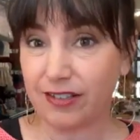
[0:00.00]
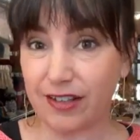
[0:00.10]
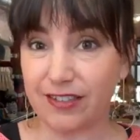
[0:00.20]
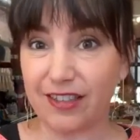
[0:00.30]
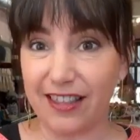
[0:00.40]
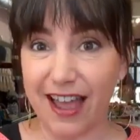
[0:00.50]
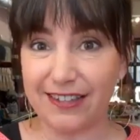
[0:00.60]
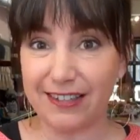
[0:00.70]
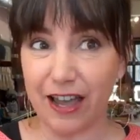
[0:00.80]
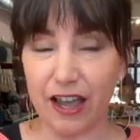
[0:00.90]
since the
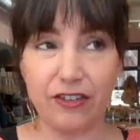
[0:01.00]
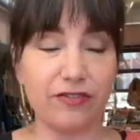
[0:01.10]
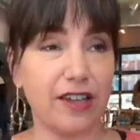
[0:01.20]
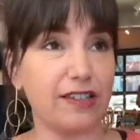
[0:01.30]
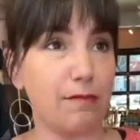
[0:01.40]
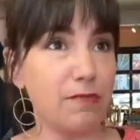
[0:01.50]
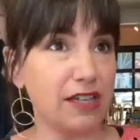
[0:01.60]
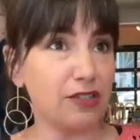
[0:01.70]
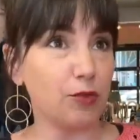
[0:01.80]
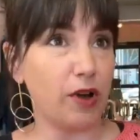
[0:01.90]
last live because I
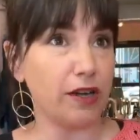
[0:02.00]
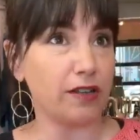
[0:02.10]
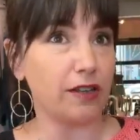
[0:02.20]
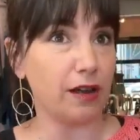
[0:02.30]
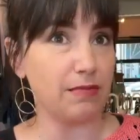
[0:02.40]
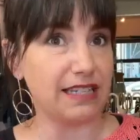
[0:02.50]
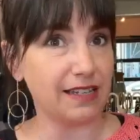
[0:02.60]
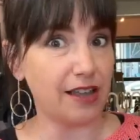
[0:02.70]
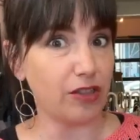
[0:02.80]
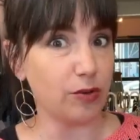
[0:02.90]
missed one and then I
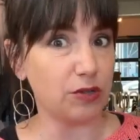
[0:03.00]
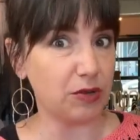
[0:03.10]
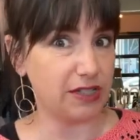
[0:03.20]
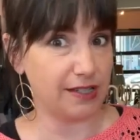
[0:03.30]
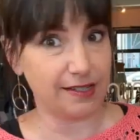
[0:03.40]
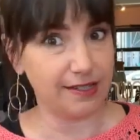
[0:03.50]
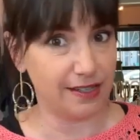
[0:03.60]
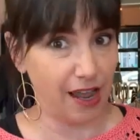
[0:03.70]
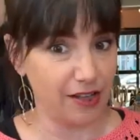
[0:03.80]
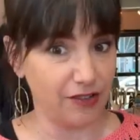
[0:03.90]
missed another, which means this
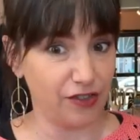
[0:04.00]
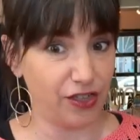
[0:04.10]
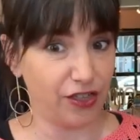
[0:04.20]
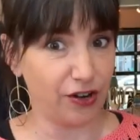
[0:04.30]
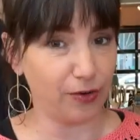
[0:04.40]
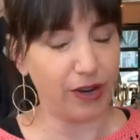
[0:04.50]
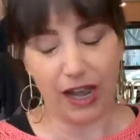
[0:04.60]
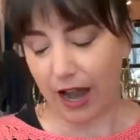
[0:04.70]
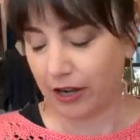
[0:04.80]
is the end of the 3rd week.